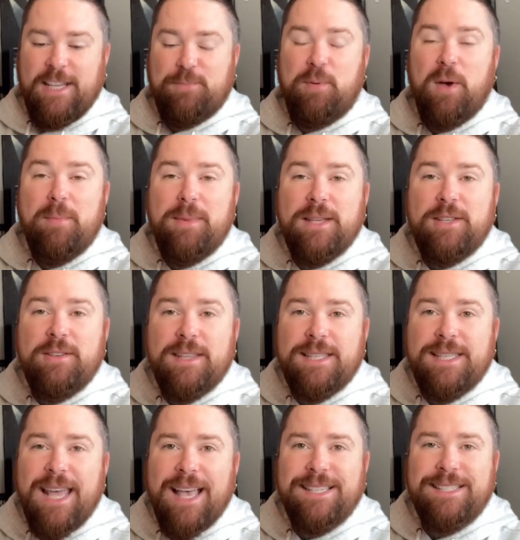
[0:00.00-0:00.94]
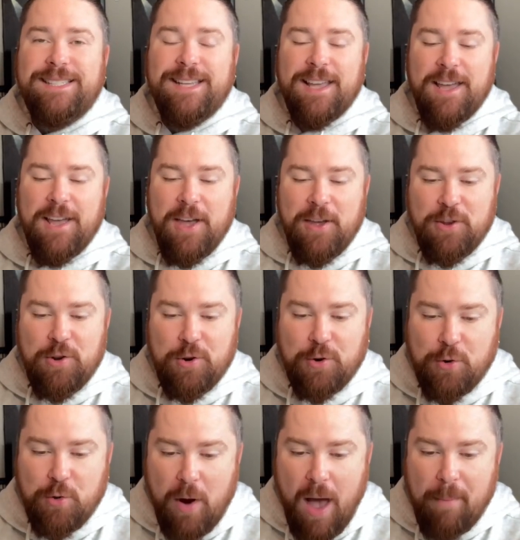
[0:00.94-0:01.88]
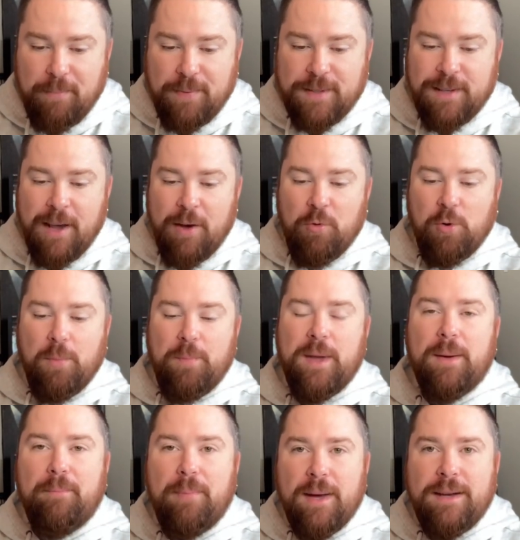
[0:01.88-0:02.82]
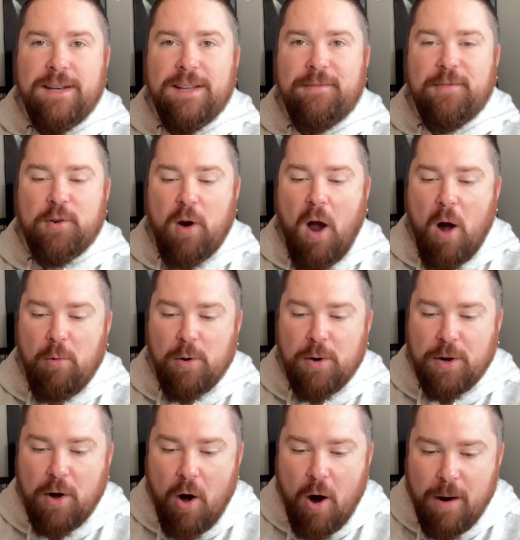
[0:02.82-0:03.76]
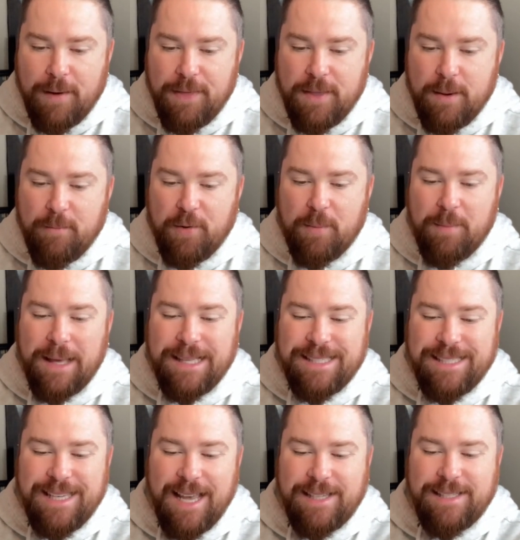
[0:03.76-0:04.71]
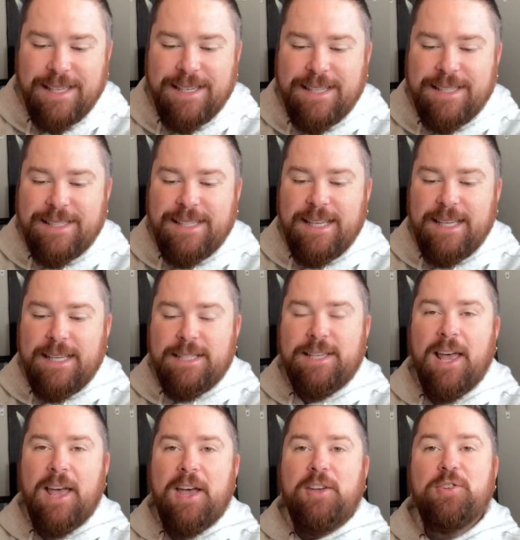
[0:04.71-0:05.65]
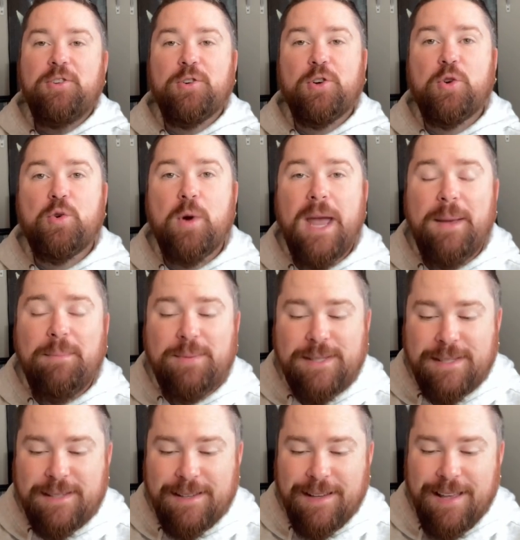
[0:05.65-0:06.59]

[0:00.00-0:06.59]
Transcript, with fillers: Put me to the test your crops will be abundant, for I will guard them from insects and disease. Your grapes,